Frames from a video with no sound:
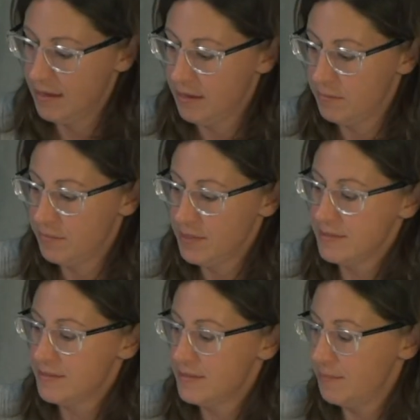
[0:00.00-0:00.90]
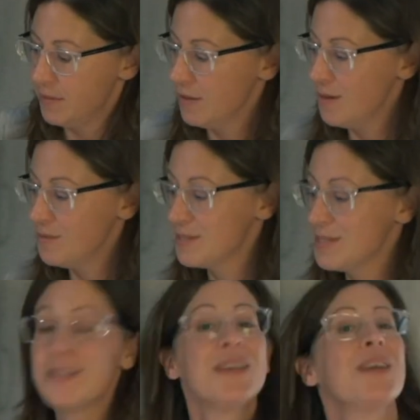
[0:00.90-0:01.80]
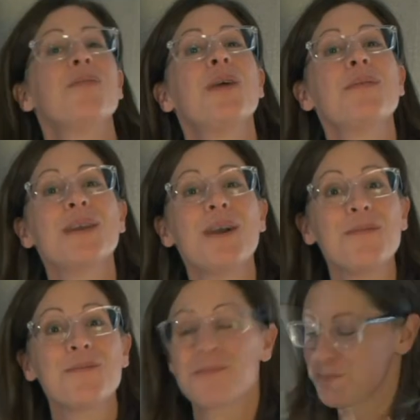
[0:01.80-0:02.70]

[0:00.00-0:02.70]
And we zip it closed, and away we go.